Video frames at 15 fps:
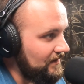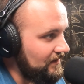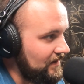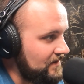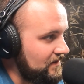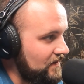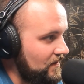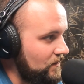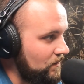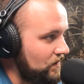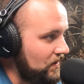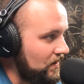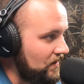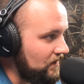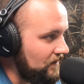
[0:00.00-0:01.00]
let's go
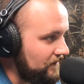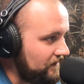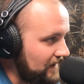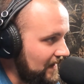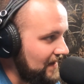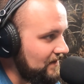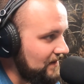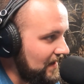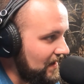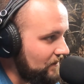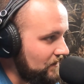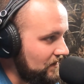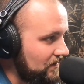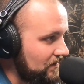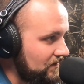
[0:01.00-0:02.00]
find out
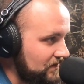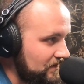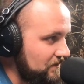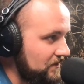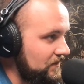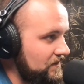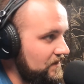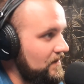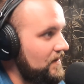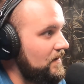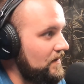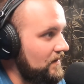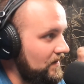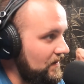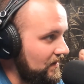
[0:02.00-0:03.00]
where some blues
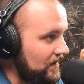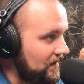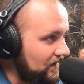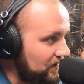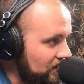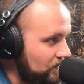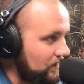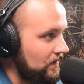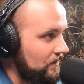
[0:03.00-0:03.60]
are, go kill